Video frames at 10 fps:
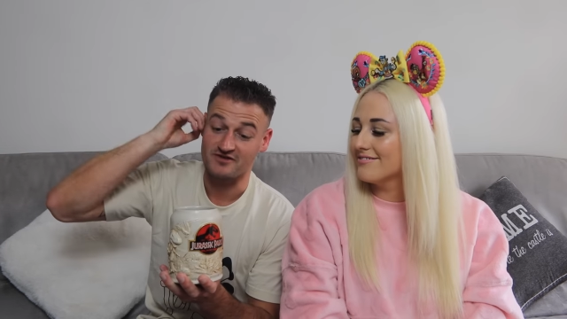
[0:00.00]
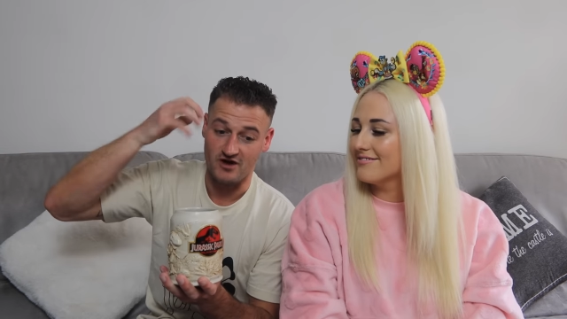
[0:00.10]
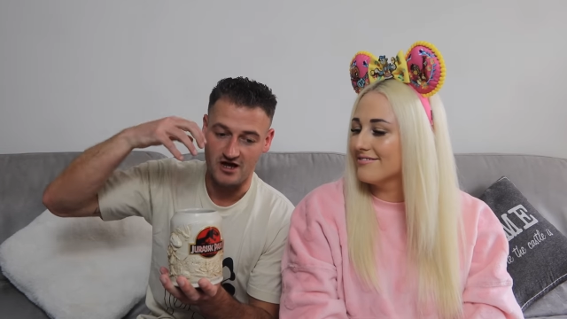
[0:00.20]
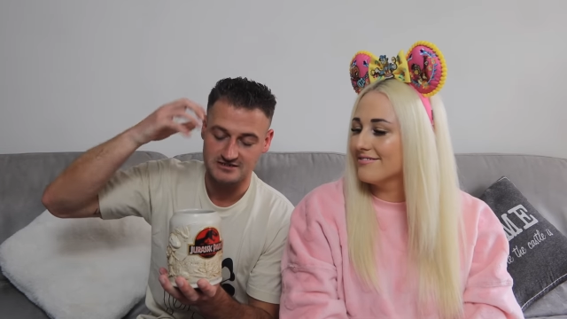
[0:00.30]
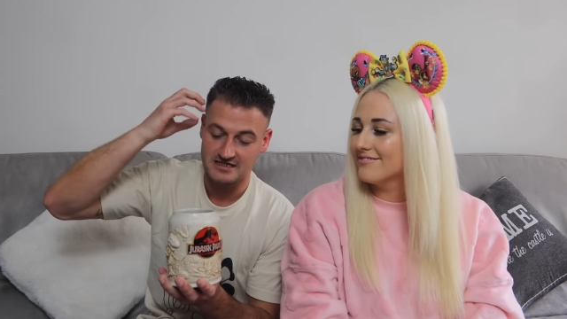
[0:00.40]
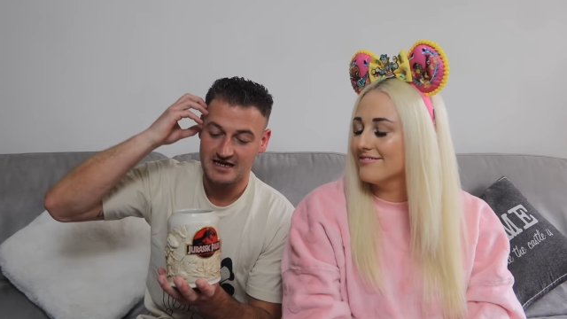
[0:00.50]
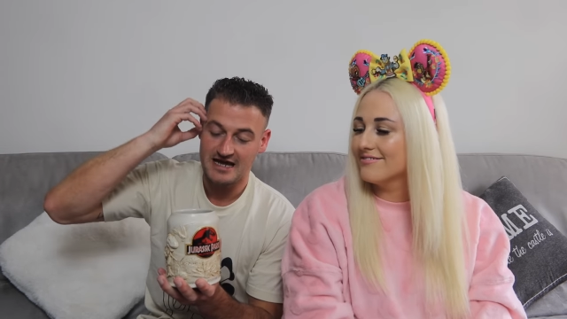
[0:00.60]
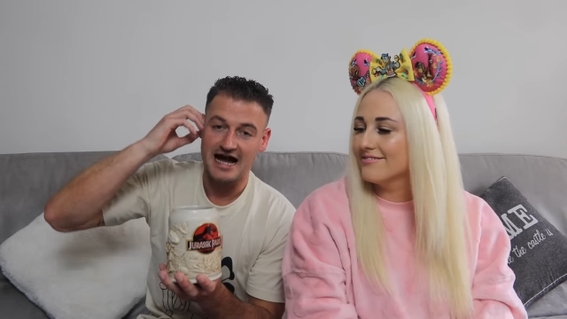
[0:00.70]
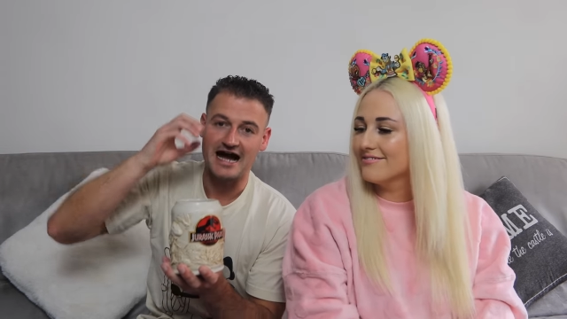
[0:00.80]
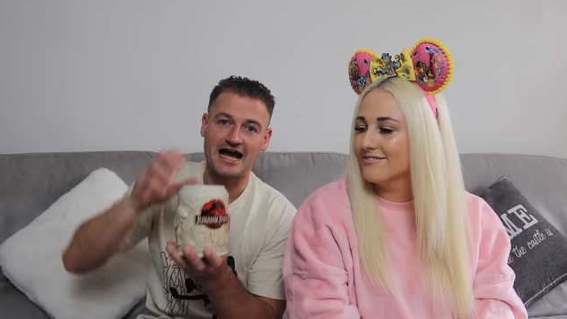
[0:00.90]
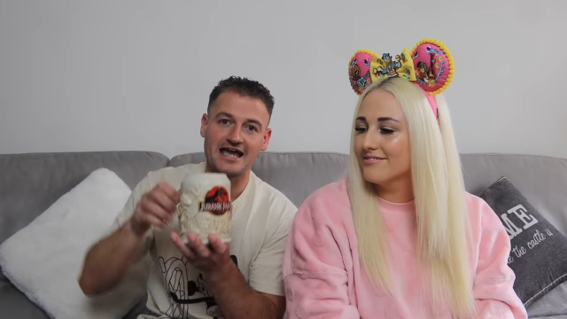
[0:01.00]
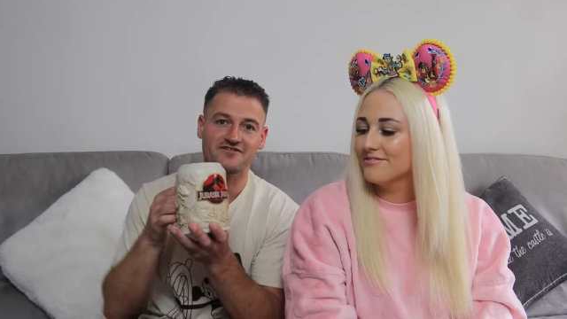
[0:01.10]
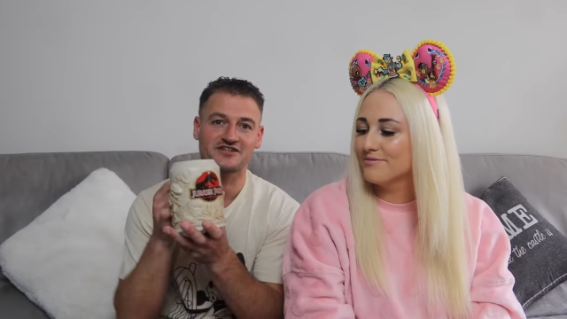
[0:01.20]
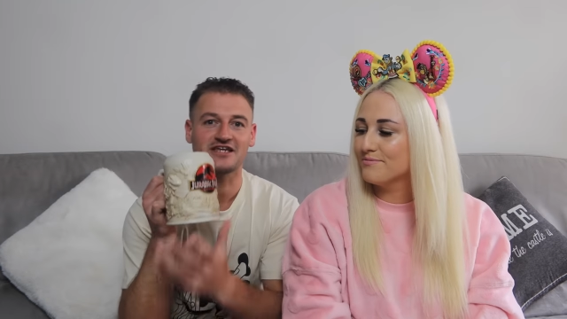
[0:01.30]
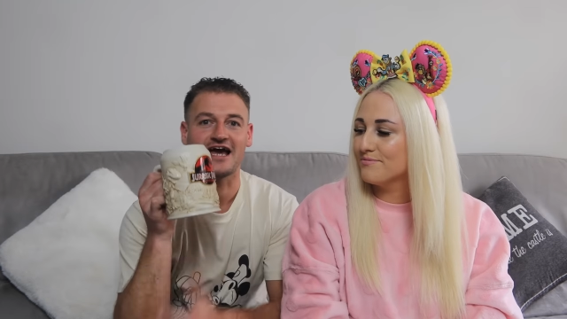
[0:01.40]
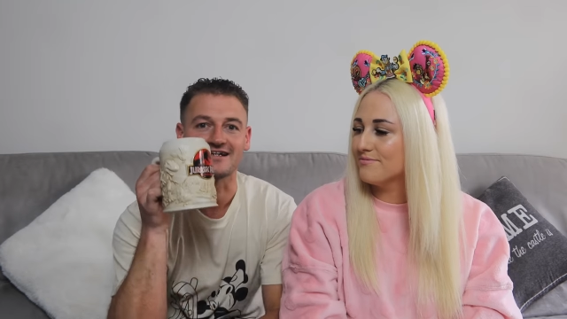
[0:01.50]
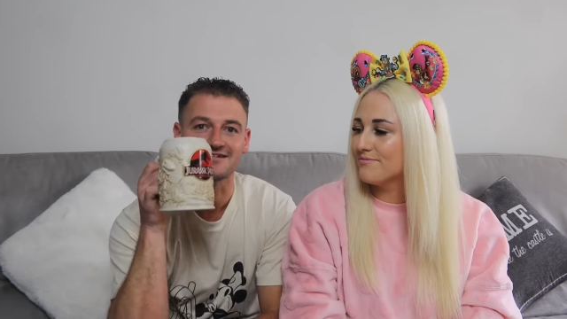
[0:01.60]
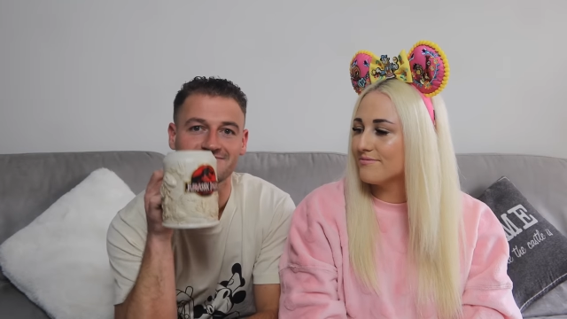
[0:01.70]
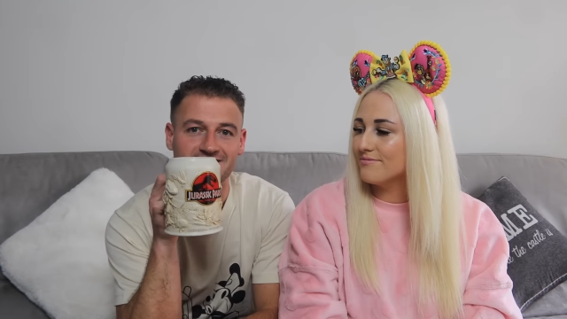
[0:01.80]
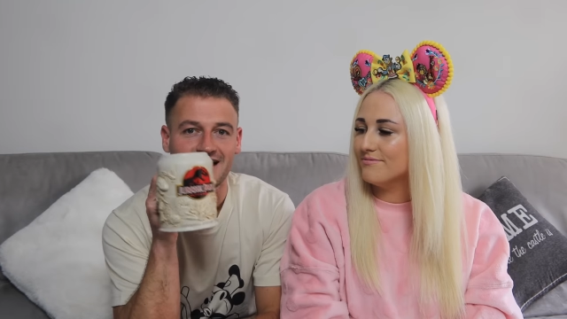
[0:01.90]
Speaker 1: of ours. I have said
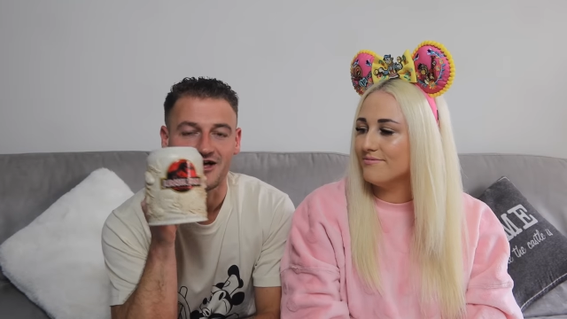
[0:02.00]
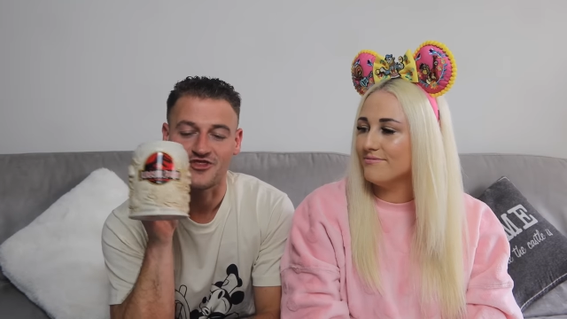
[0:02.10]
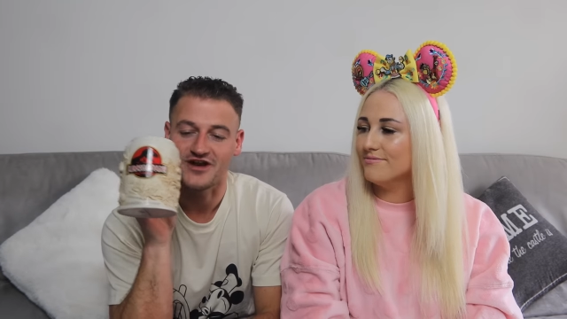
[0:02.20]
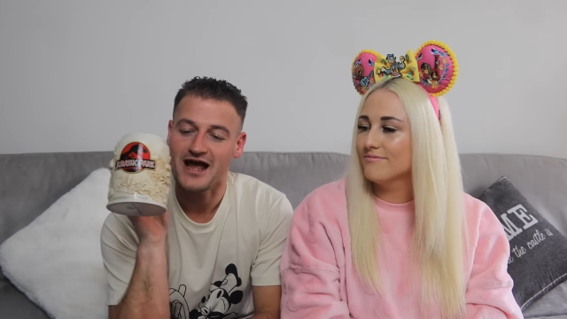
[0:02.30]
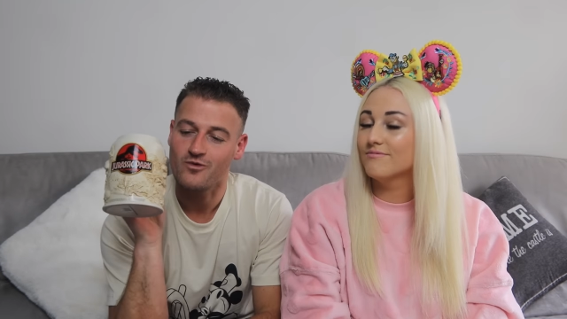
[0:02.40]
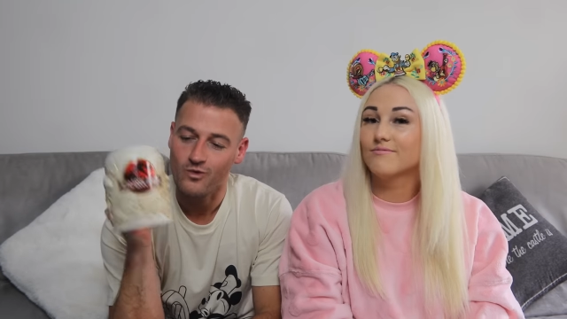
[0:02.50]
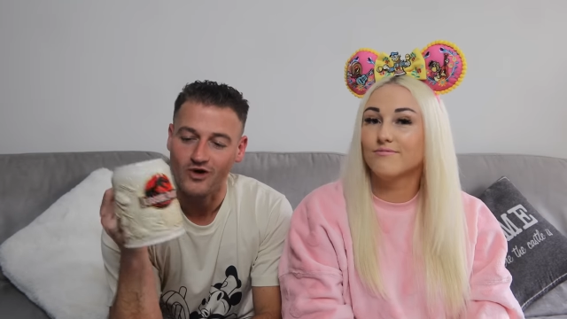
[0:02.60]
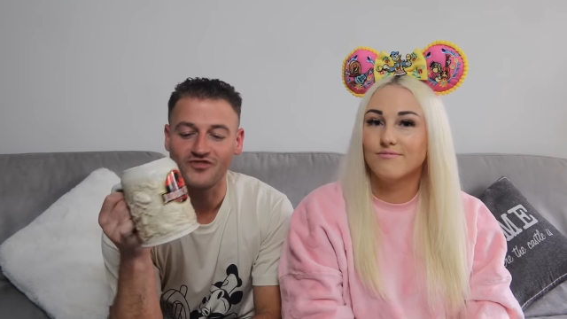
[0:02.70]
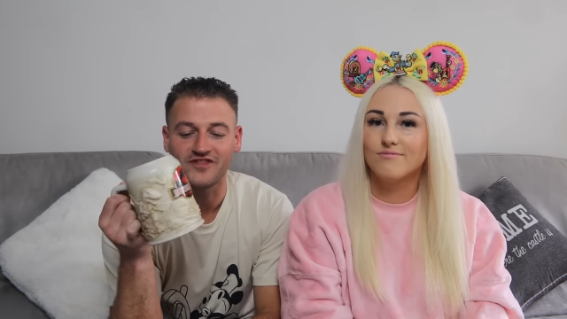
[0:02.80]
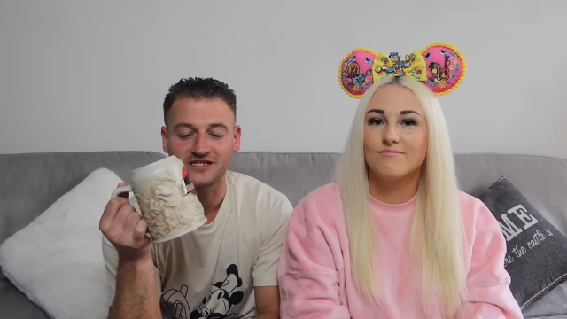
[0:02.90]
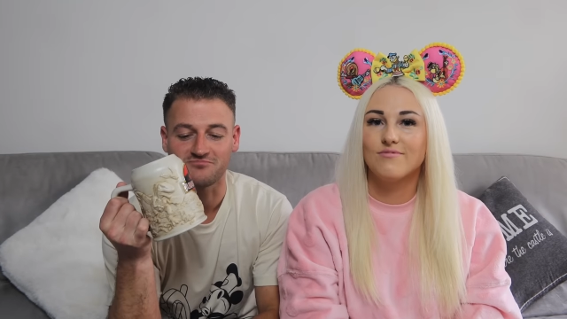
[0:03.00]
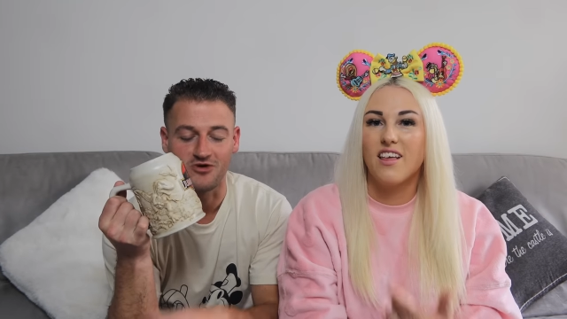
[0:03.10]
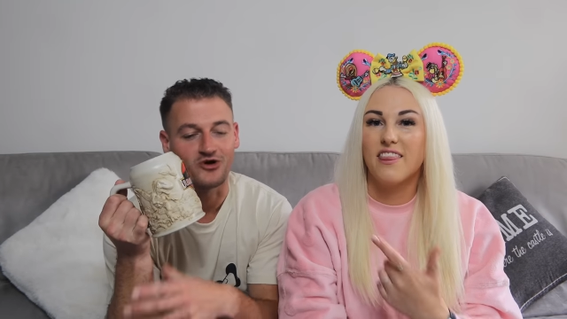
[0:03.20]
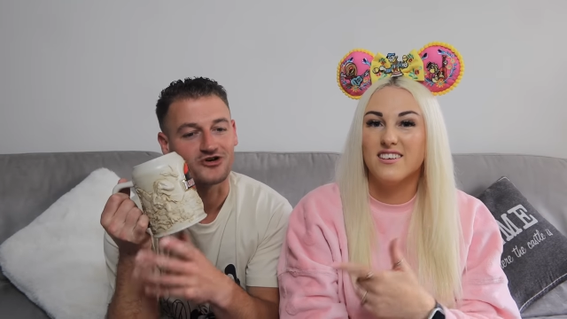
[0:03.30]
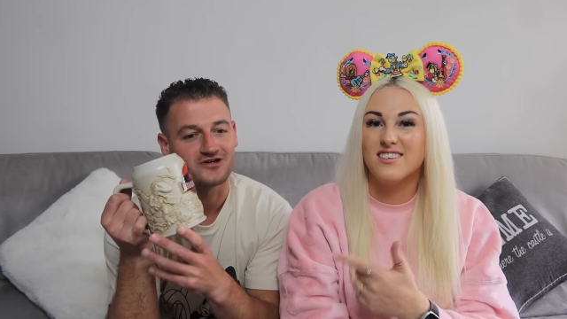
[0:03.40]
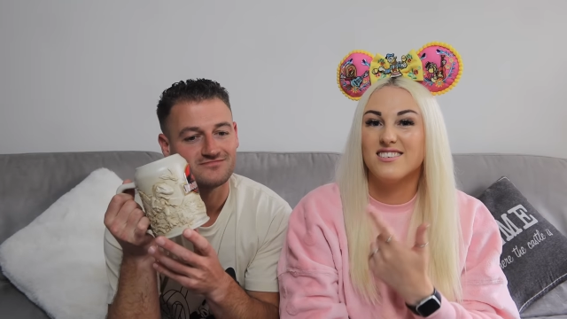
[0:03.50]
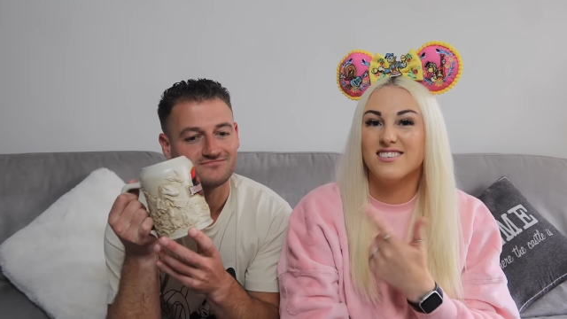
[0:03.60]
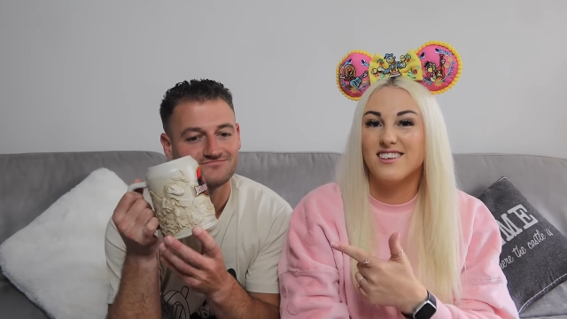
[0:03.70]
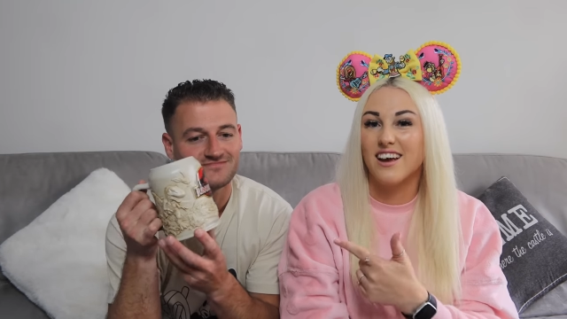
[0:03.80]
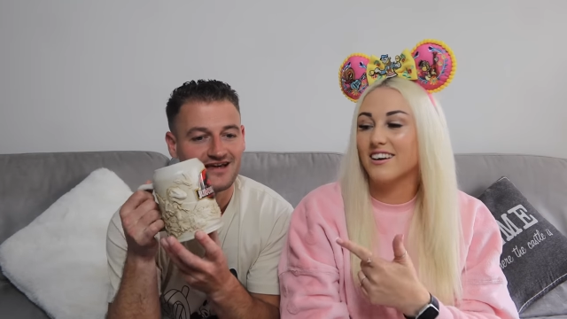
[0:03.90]
that I want this mug. This is
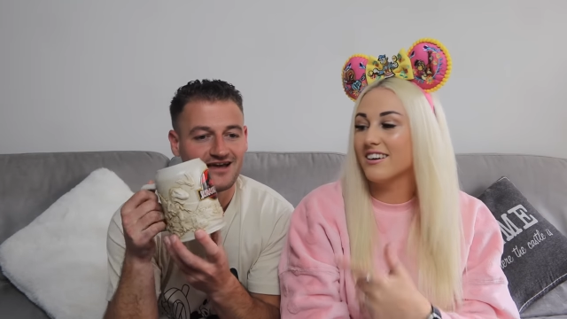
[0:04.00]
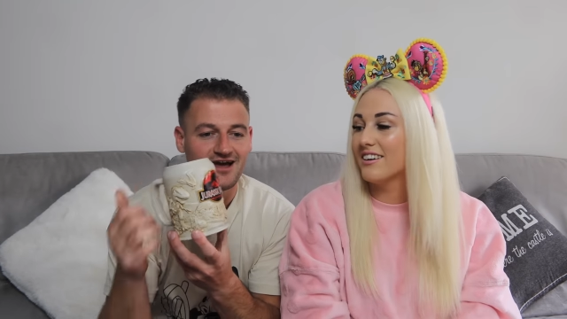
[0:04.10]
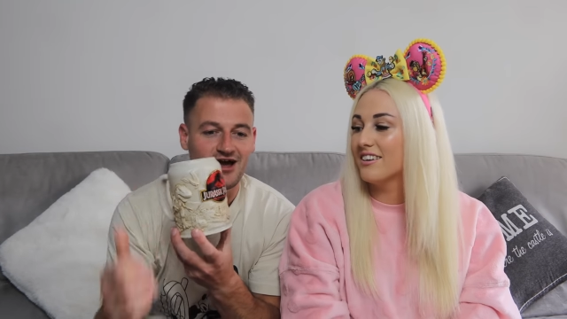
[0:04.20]
sick.